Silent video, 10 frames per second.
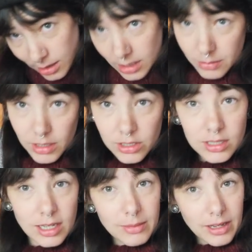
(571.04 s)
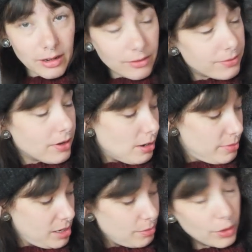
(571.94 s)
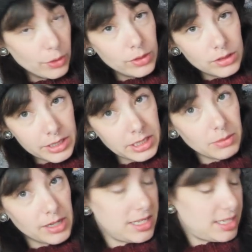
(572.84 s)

As much as I'm like, farm emo is my